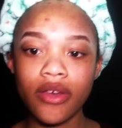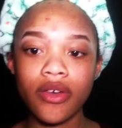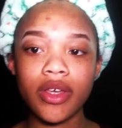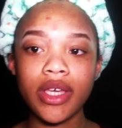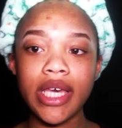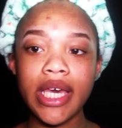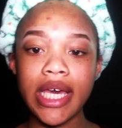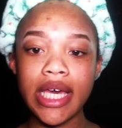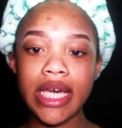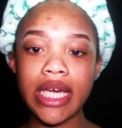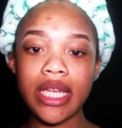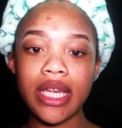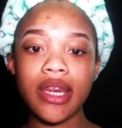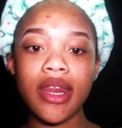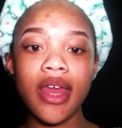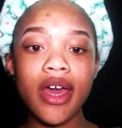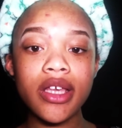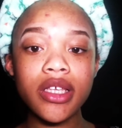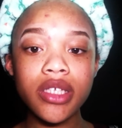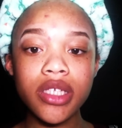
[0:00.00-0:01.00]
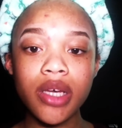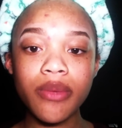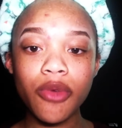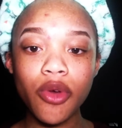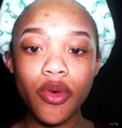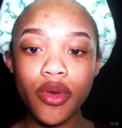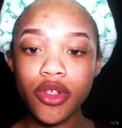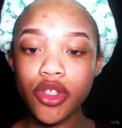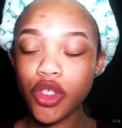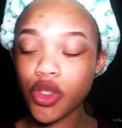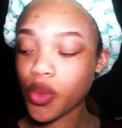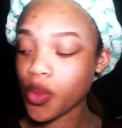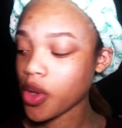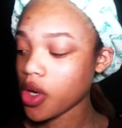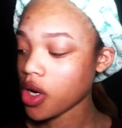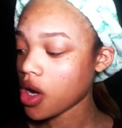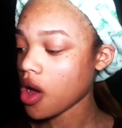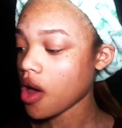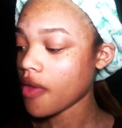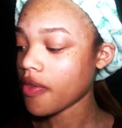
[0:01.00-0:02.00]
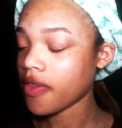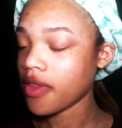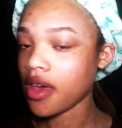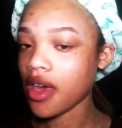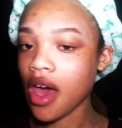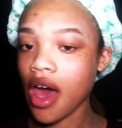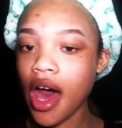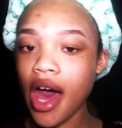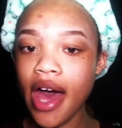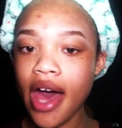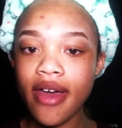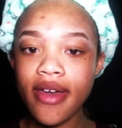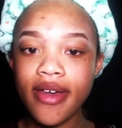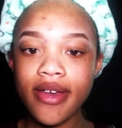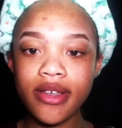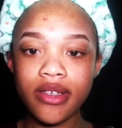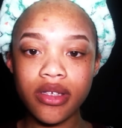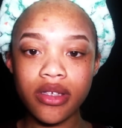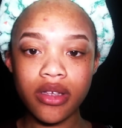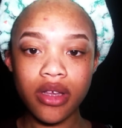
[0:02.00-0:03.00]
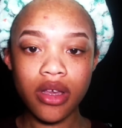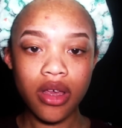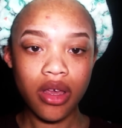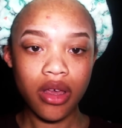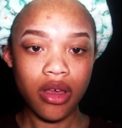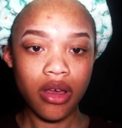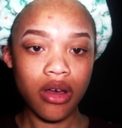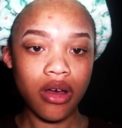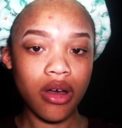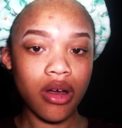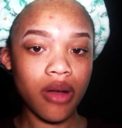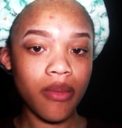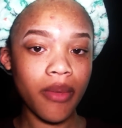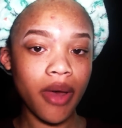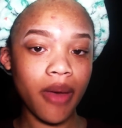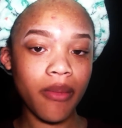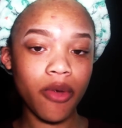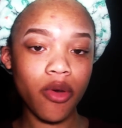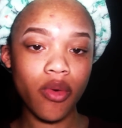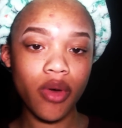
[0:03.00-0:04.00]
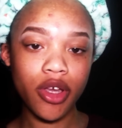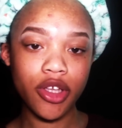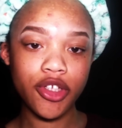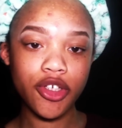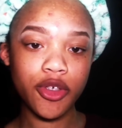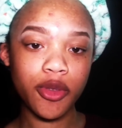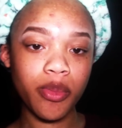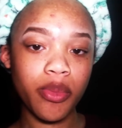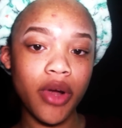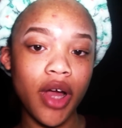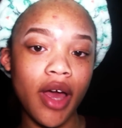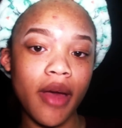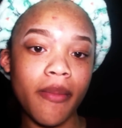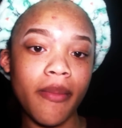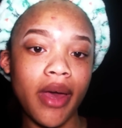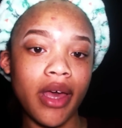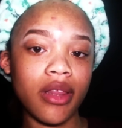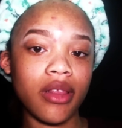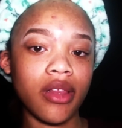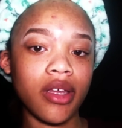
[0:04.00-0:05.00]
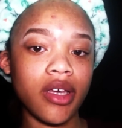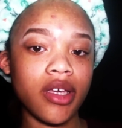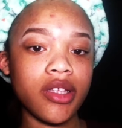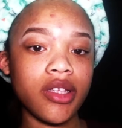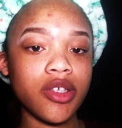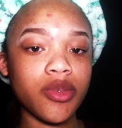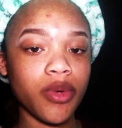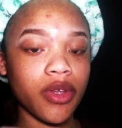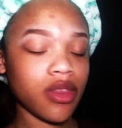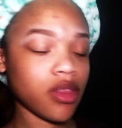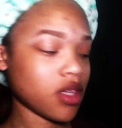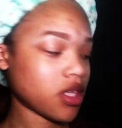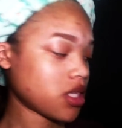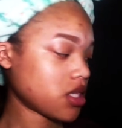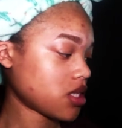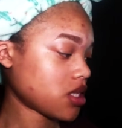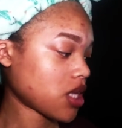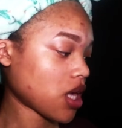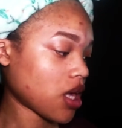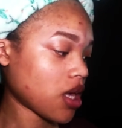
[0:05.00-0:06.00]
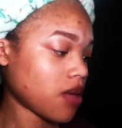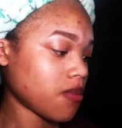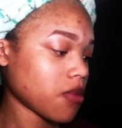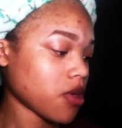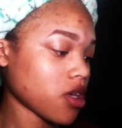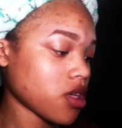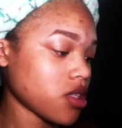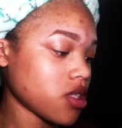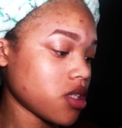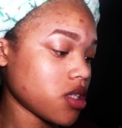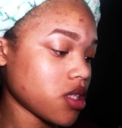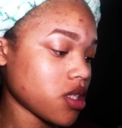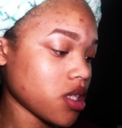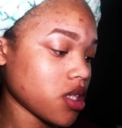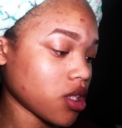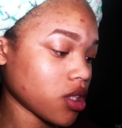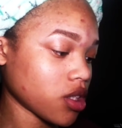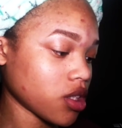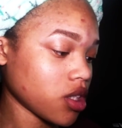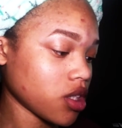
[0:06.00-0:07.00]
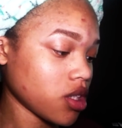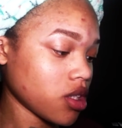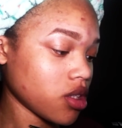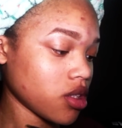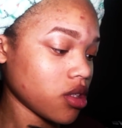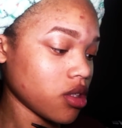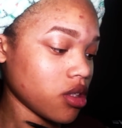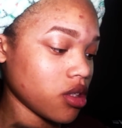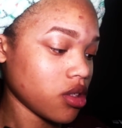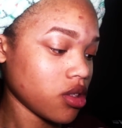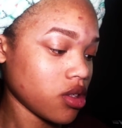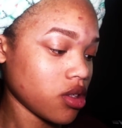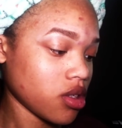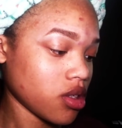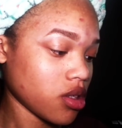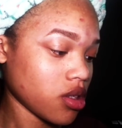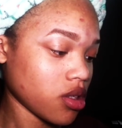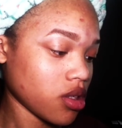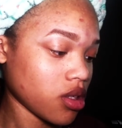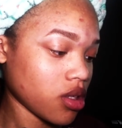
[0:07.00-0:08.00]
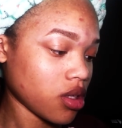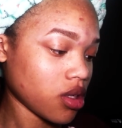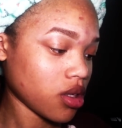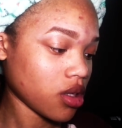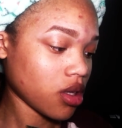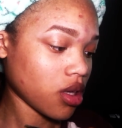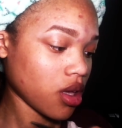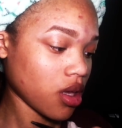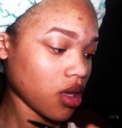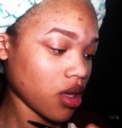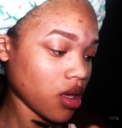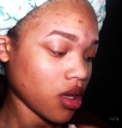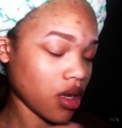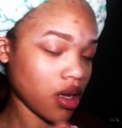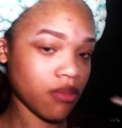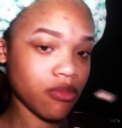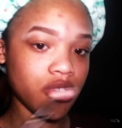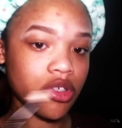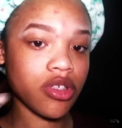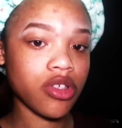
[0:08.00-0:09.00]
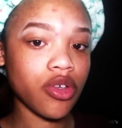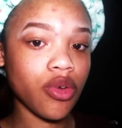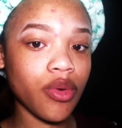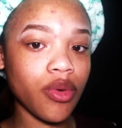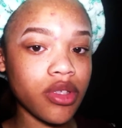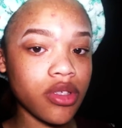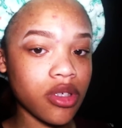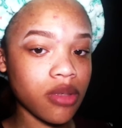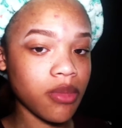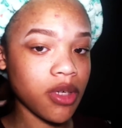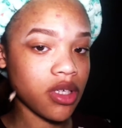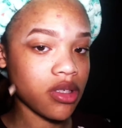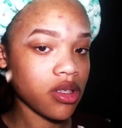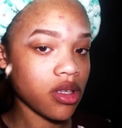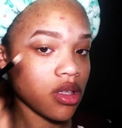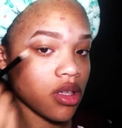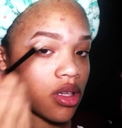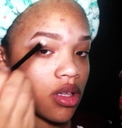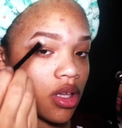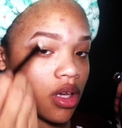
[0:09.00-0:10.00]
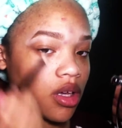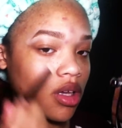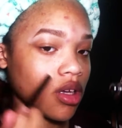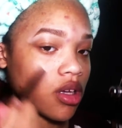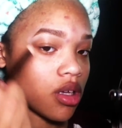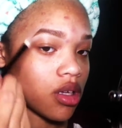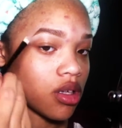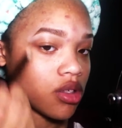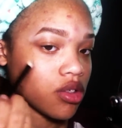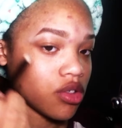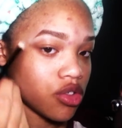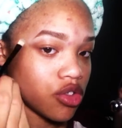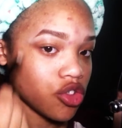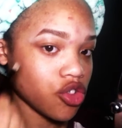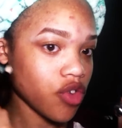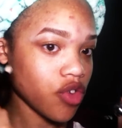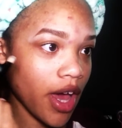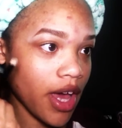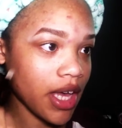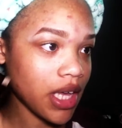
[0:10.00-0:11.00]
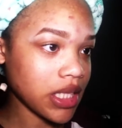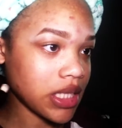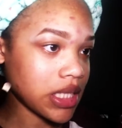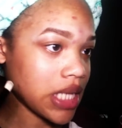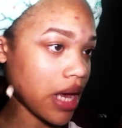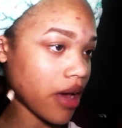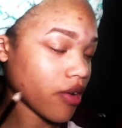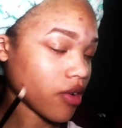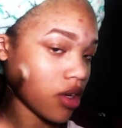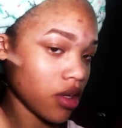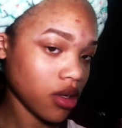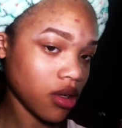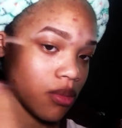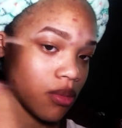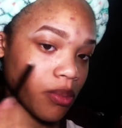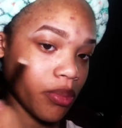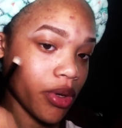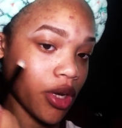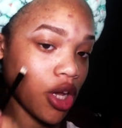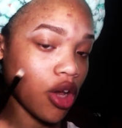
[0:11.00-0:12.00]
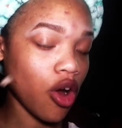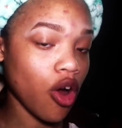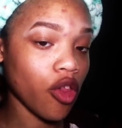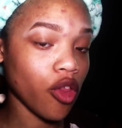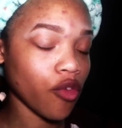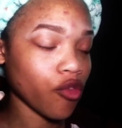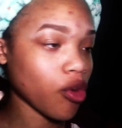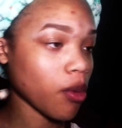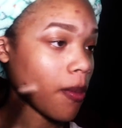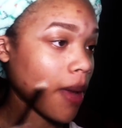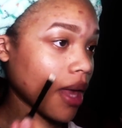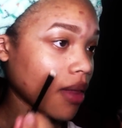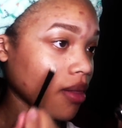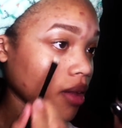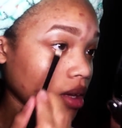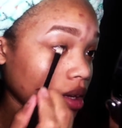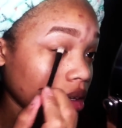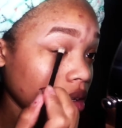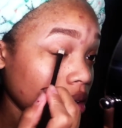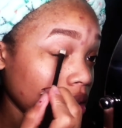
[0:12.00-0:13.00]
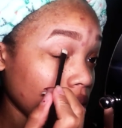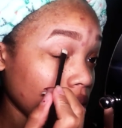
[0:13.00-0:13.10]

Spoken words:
Okay, next I'm going to work on the eyes. I'm going to prime my lids with the same concealer. And I'm just going to basically like drag it down and put it all over my lid.